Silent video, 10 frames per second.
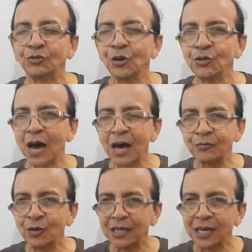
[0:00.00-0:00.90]
So you
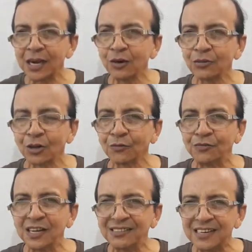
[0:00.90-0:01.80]
have to get out of
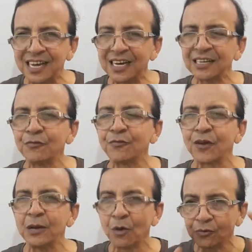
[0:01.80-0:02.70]
this negative
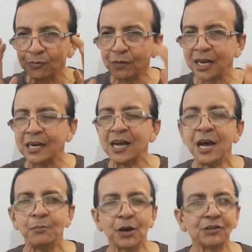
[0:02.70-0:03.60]
frame of mind,
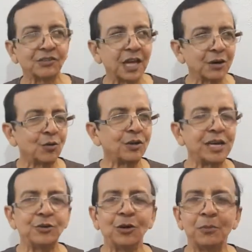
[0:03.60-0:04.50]
because then
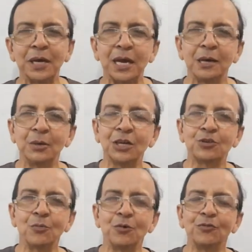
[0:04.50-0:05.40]
only you will be able
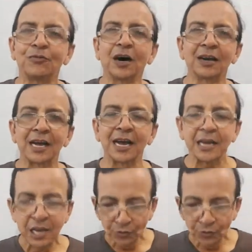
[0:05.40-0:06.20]
to move far ahead.